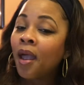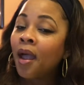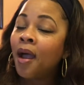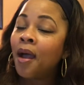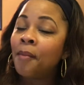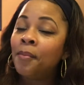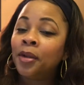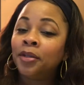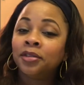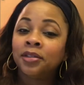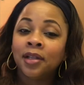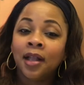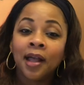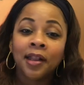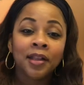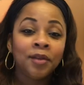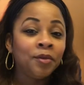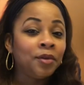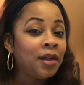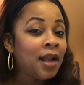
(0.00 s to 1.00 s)
I most
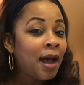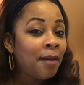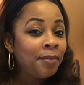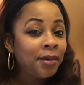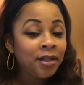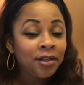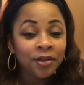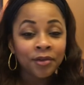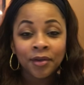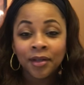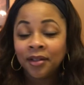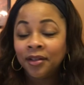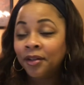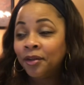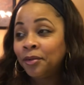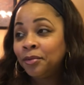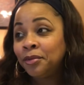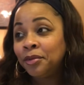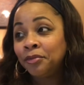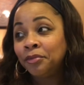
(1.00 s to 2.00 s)
likely will not be doing
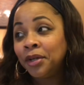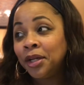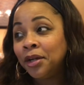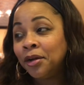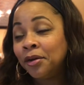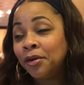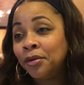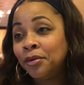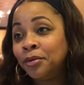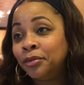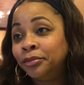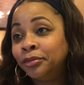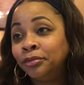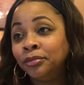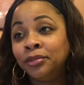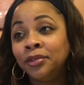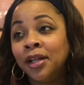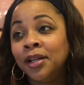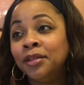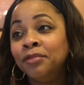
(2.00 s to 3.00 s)
no
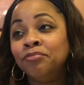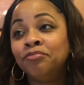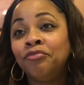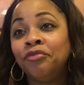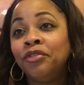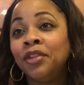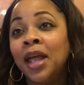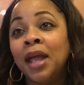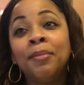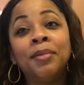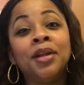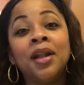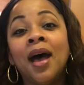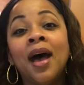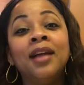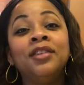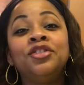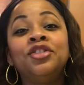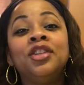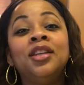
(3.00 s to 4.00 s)
Dorito and Flaming
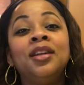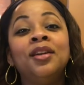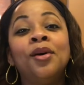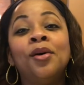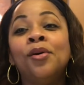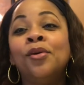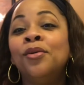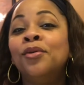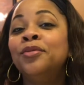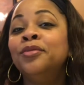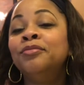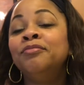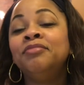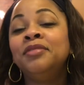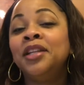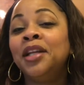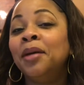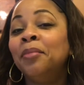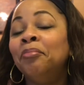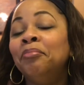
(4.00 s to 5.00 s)
Hot
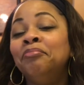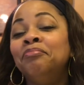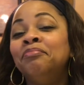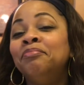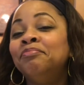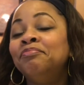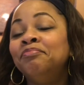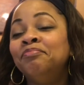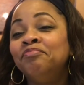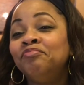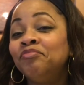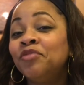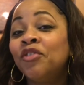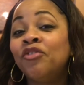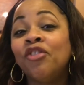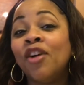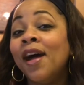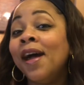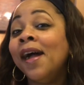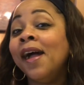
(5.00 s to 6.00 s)
Cheeto dip
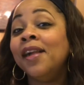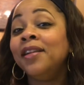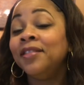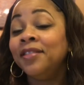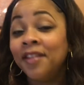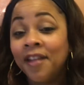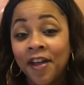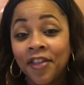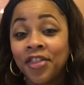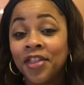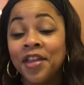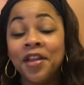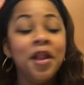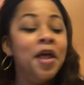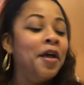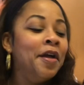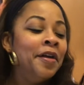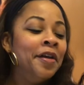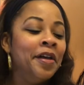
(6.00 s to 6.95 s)
fried nothing.